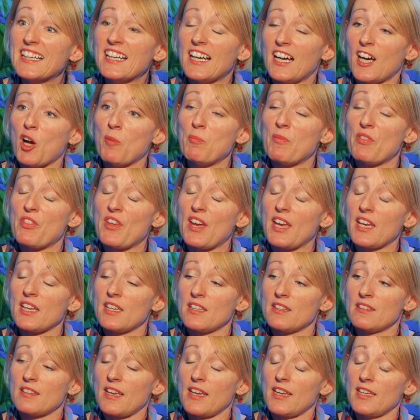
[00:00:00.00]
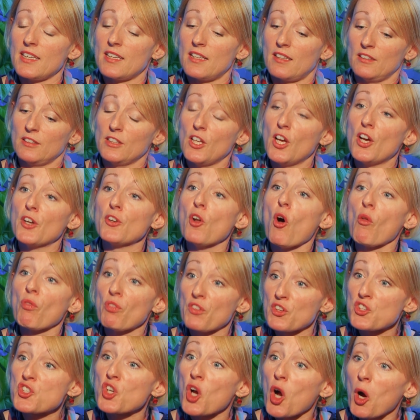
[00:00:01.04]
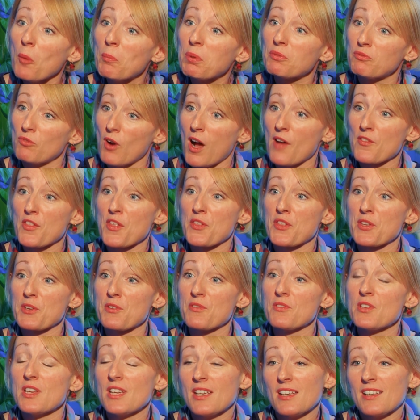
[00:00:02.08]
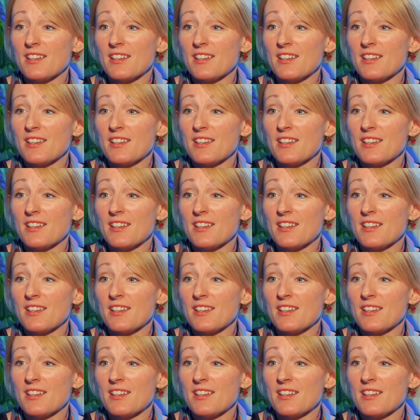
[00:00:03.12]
they learn on the job rather than